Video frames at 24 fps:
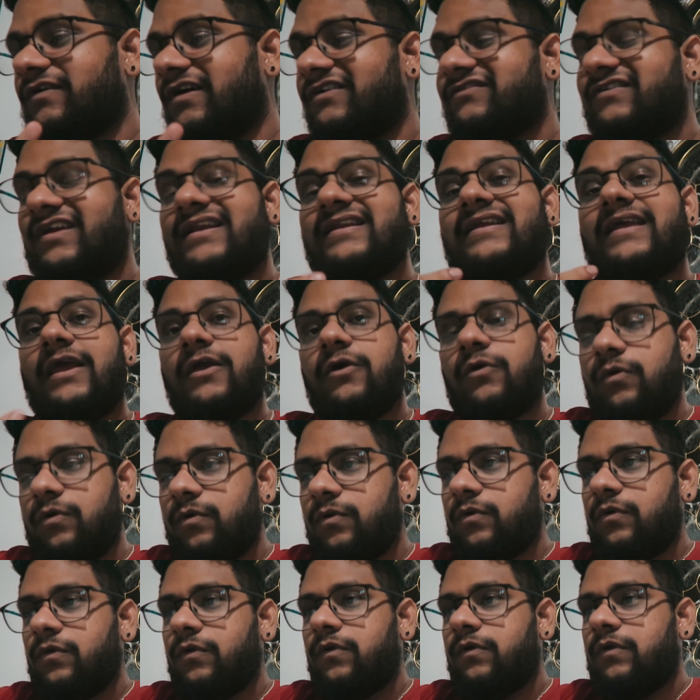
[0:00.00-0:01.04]
I'm gonna try and
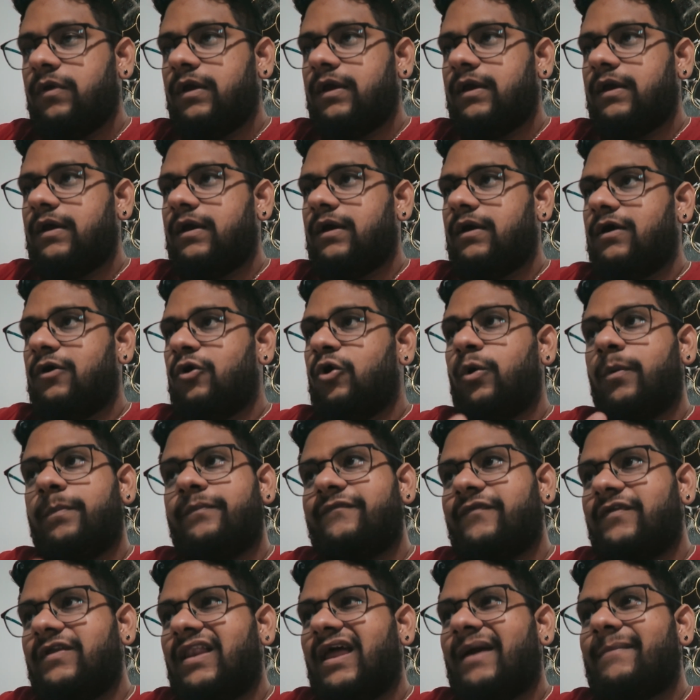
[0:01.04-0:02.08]
KO.
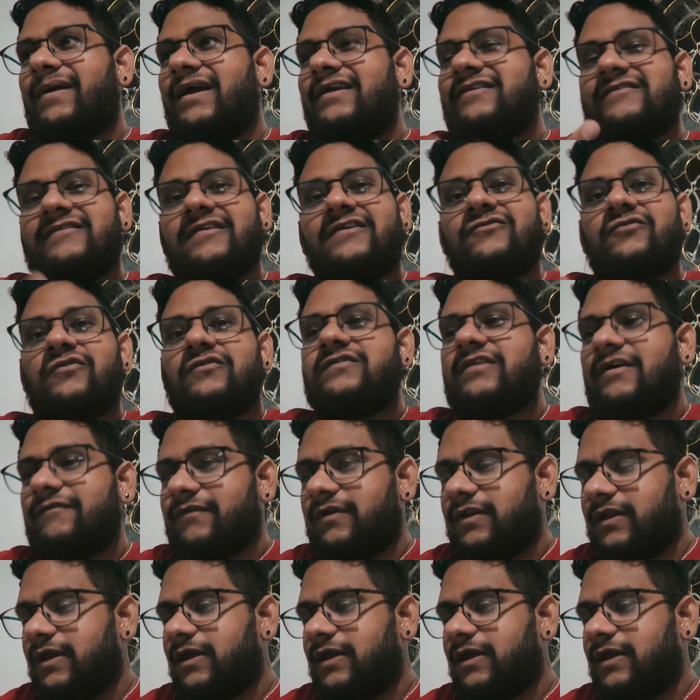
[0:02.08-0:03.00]
Hopefully like by 6 or 7